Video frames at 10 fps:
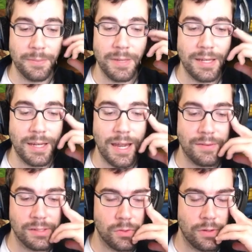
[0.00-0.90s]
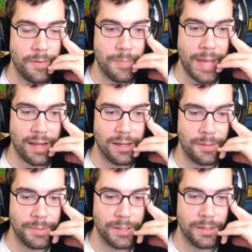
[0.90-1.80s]
minion, I have a sort of
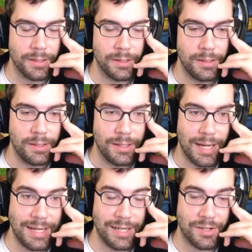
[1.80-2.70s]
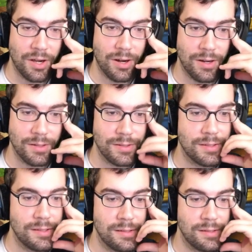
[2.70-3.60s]
backup here. I need cards.